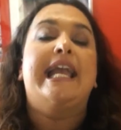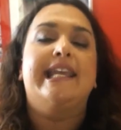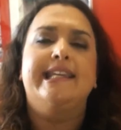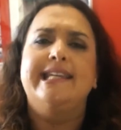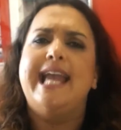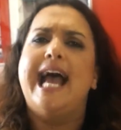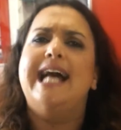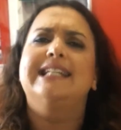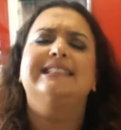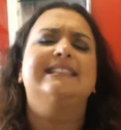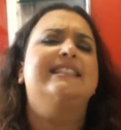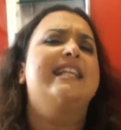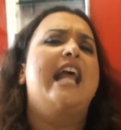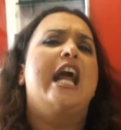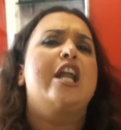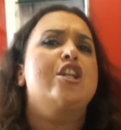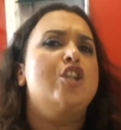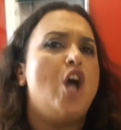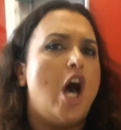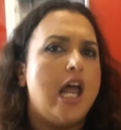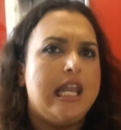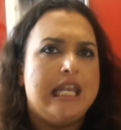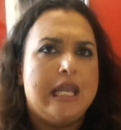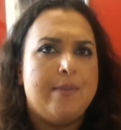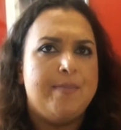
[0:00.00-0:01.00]
Yes, they're
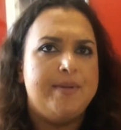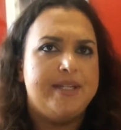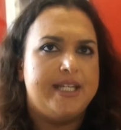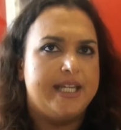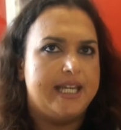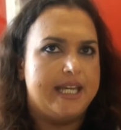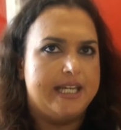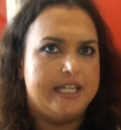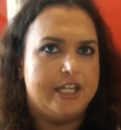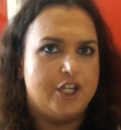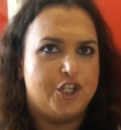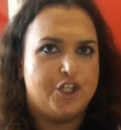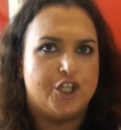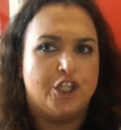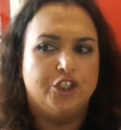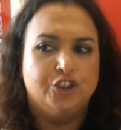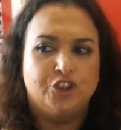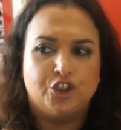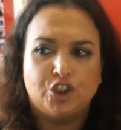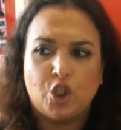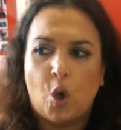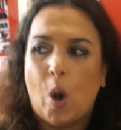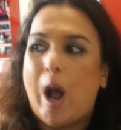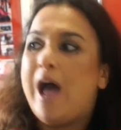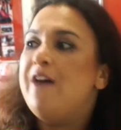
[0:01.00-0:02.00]
not limited
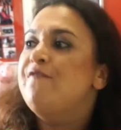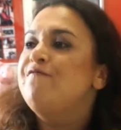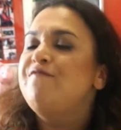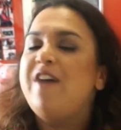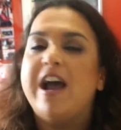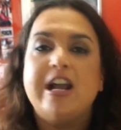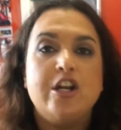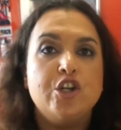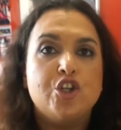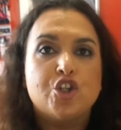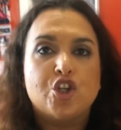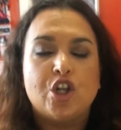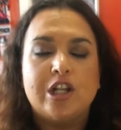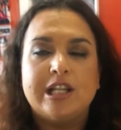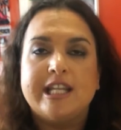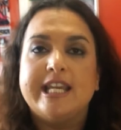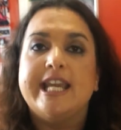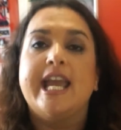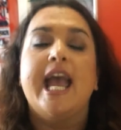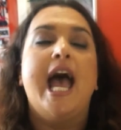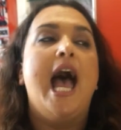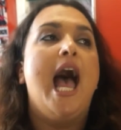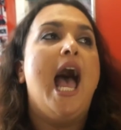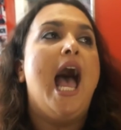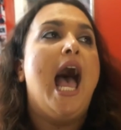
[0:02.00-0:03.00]
edition, so
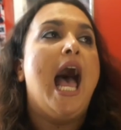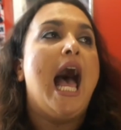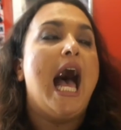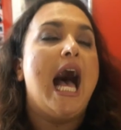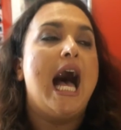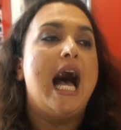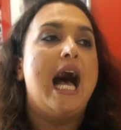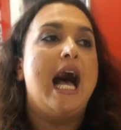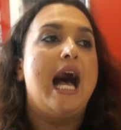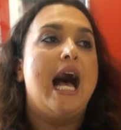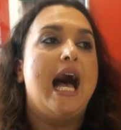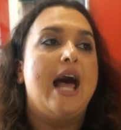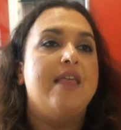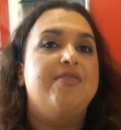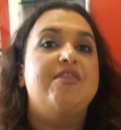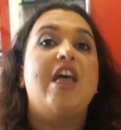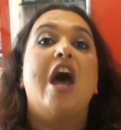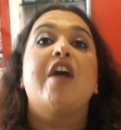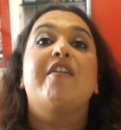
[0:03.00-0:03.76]
eventually uh,